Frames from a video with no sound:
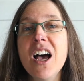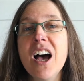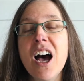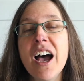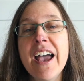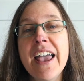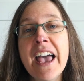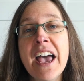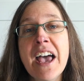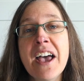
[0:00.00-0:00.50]

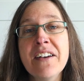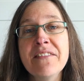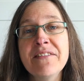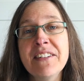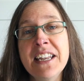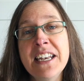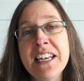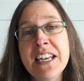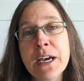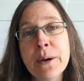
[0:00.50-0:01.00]
I have
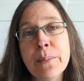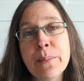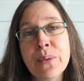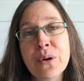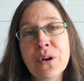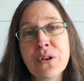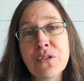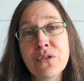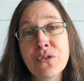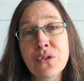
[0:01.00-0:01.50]
a
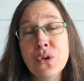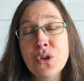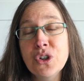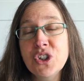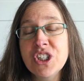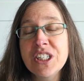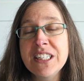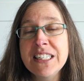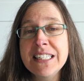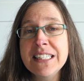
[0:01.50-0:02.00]
number of
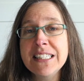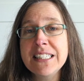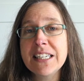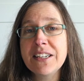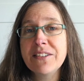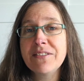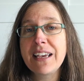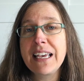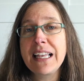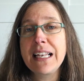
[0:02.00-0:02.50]
cushions
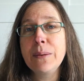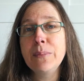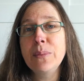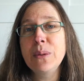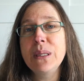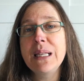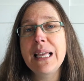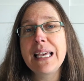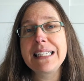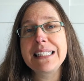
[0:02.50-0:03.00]

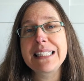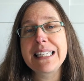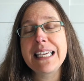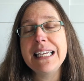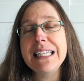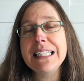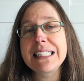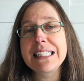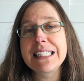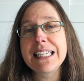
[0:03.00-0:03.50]
available as
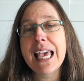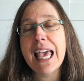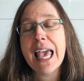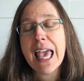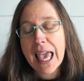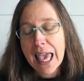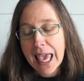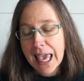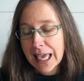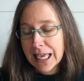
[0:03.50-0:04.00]
kits,
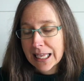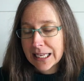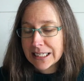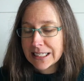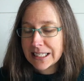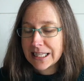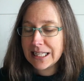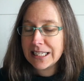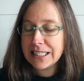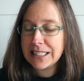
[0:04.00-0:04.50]

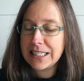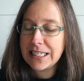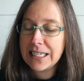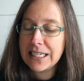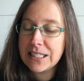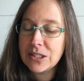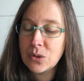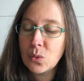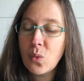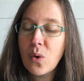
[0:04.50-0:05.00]
and this
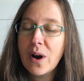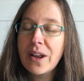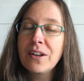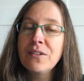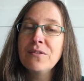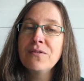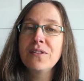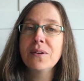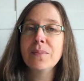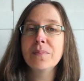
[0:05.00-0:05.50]
is one
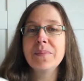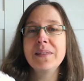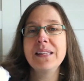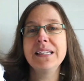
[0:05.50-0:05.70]
of them.